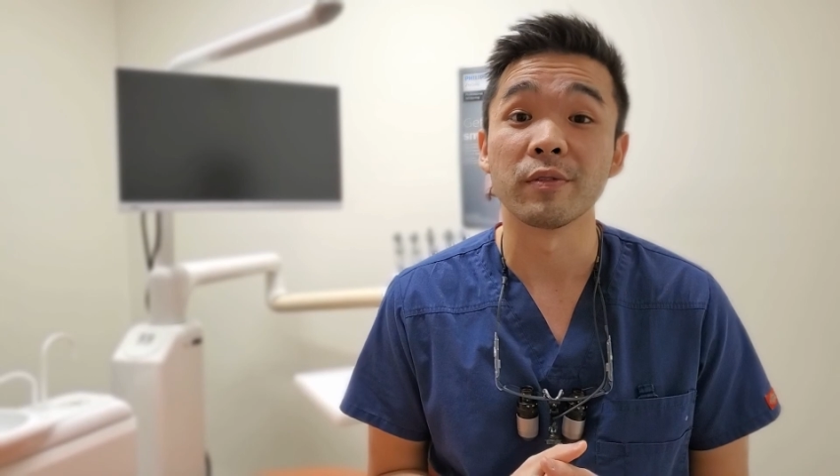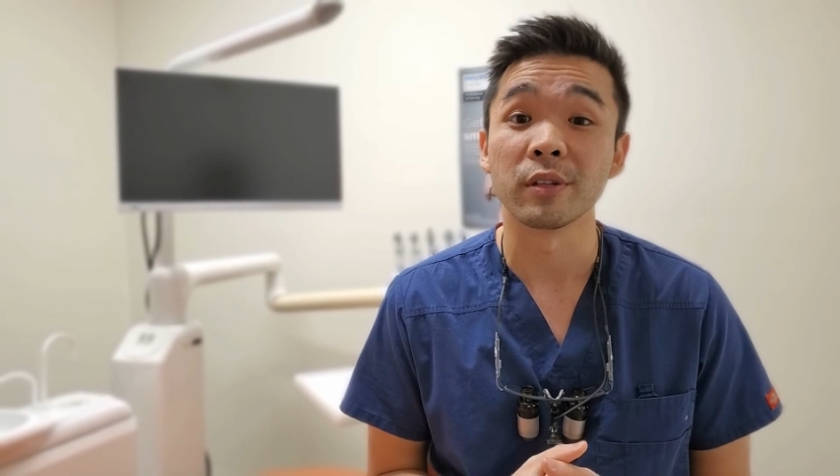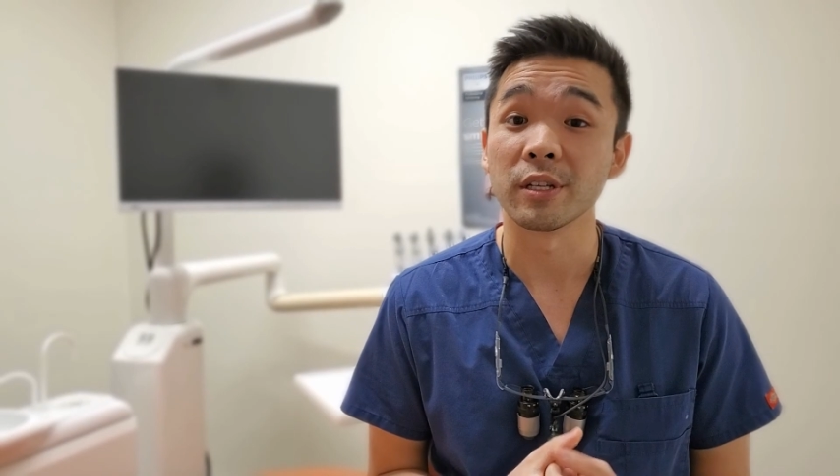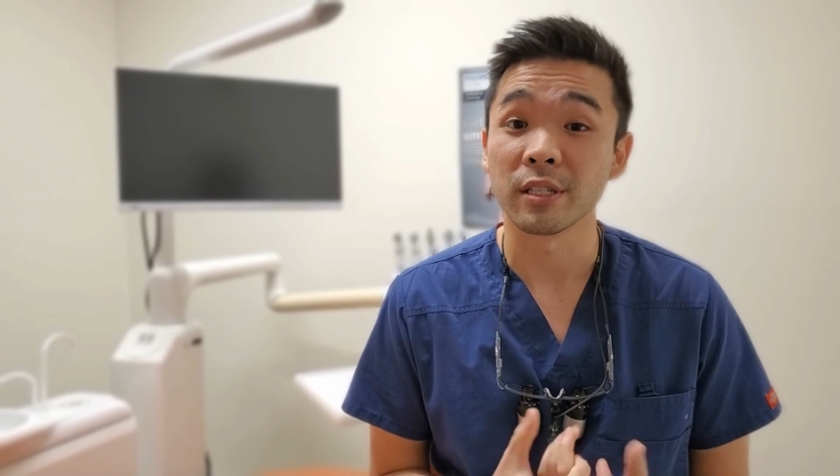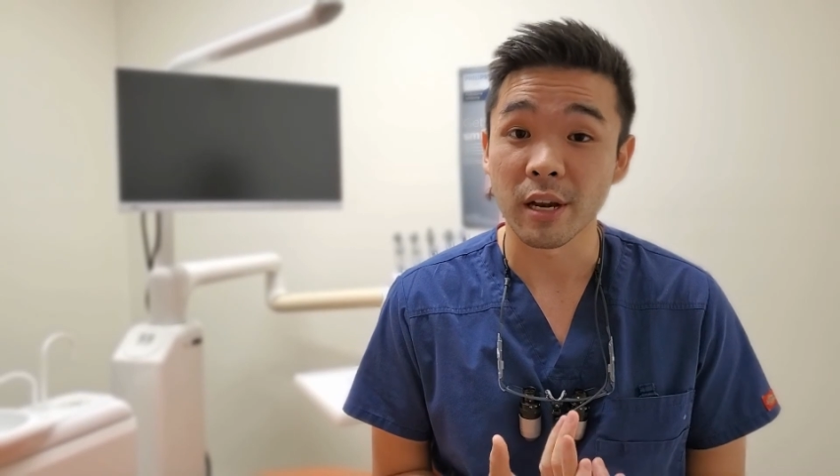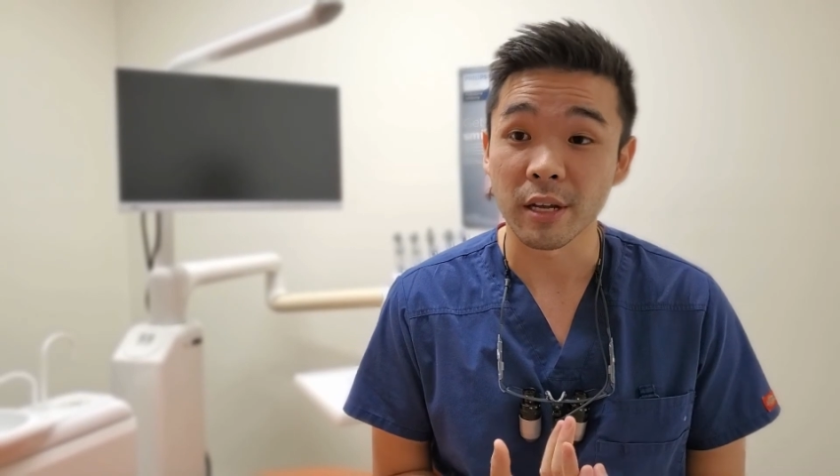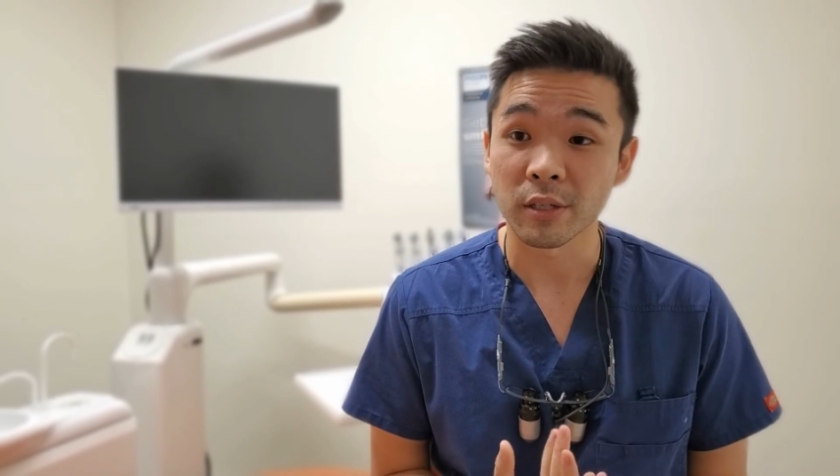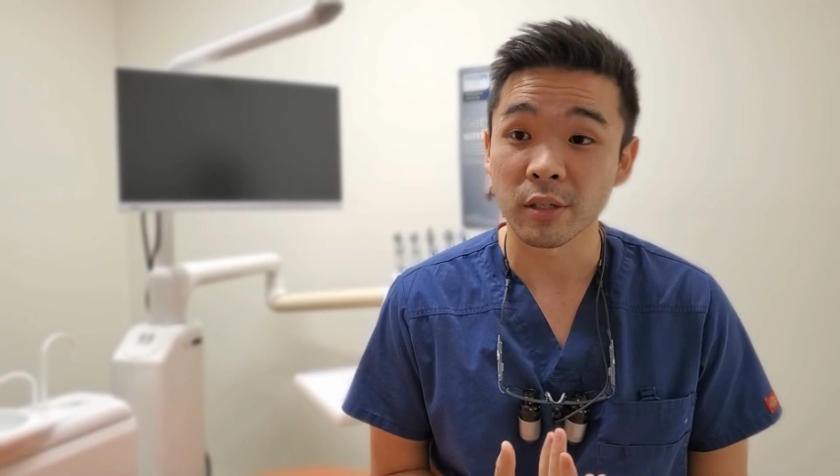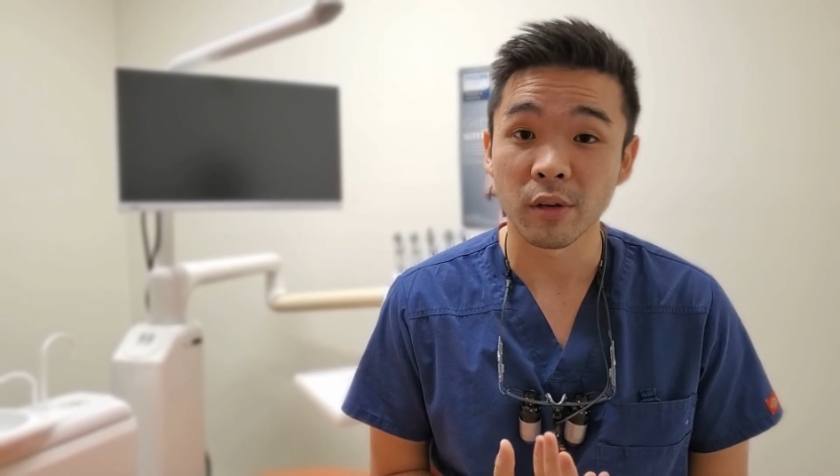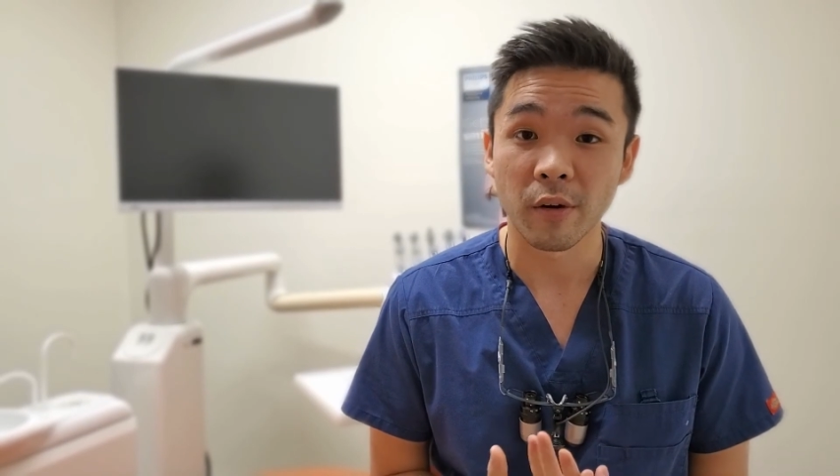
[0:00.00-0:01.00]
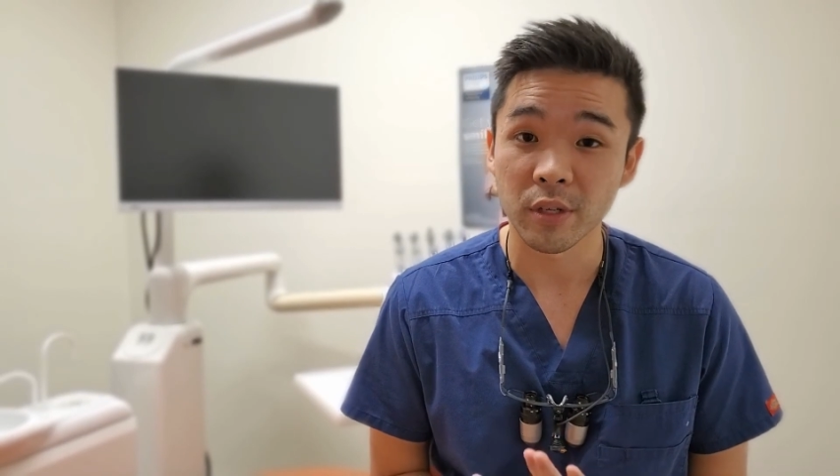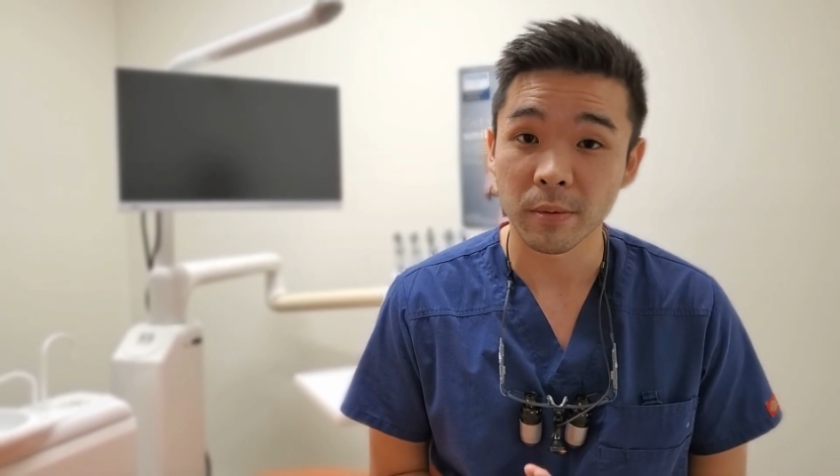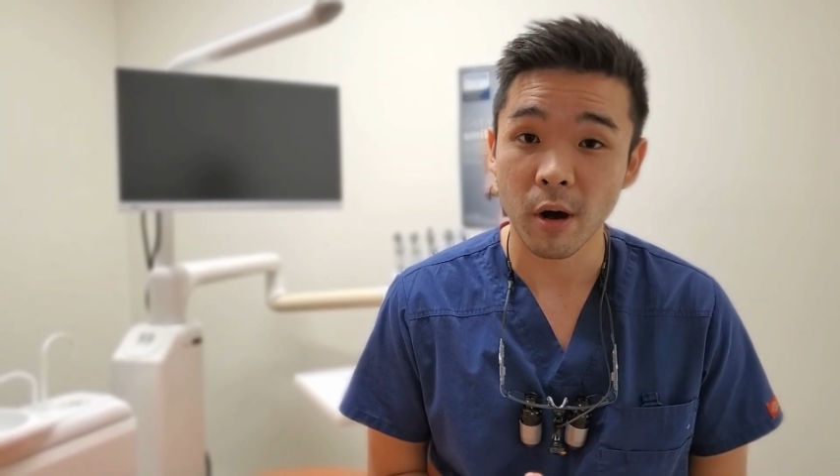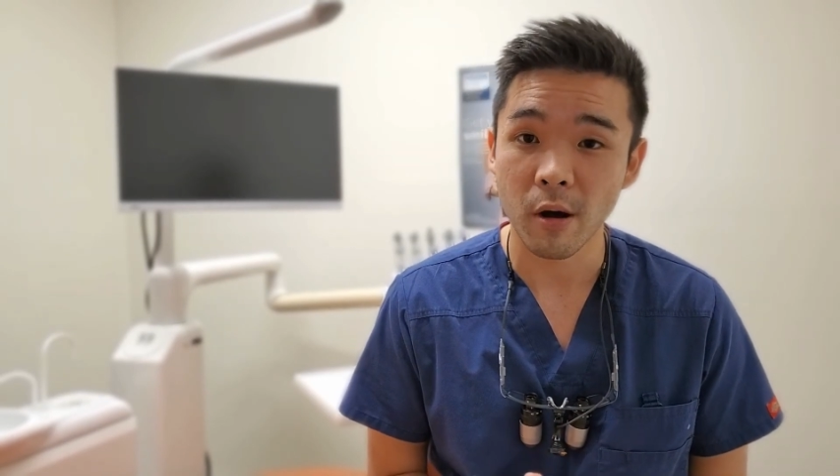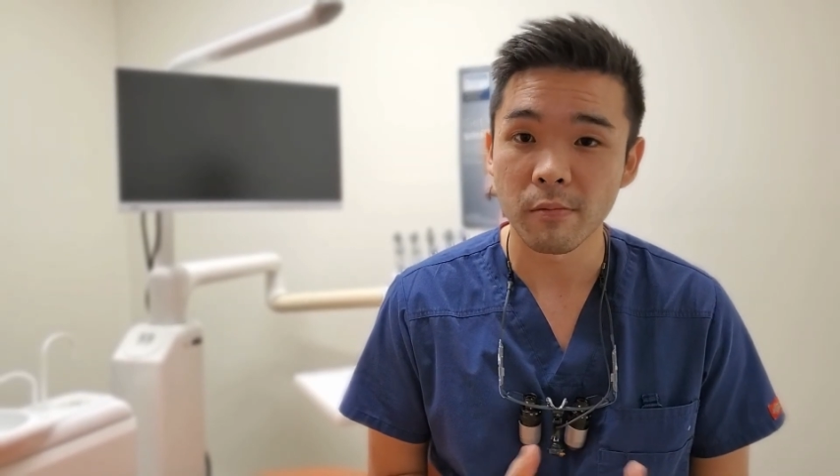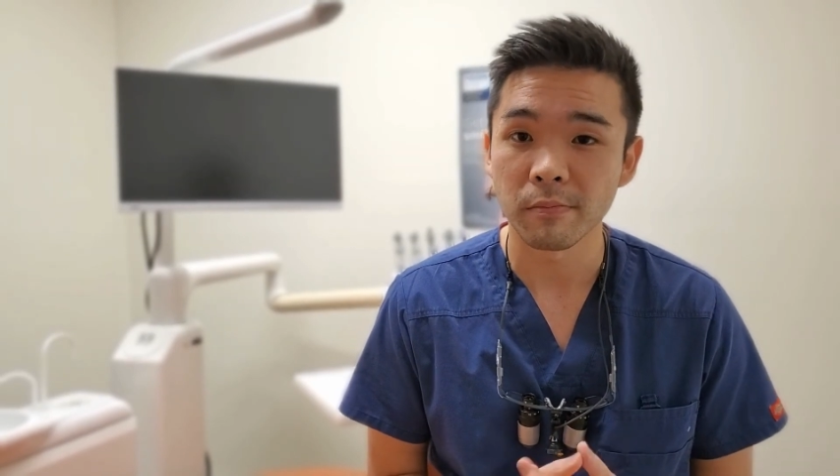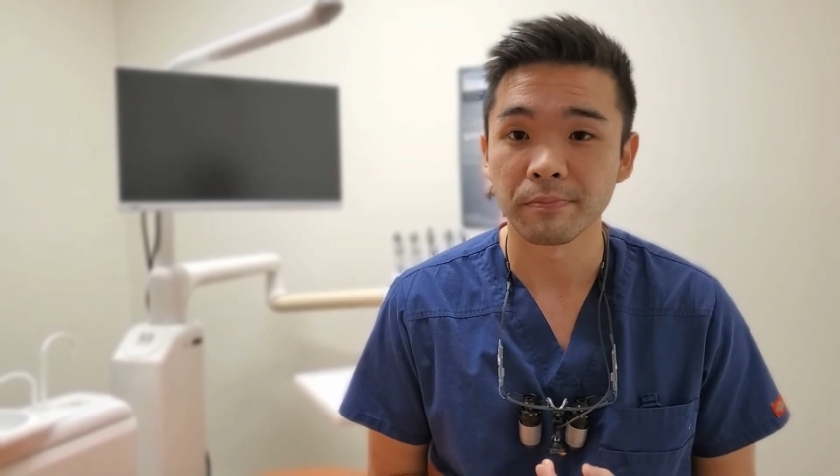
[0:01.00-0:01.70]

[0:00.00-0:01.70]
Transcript: the aesthetics of your smile,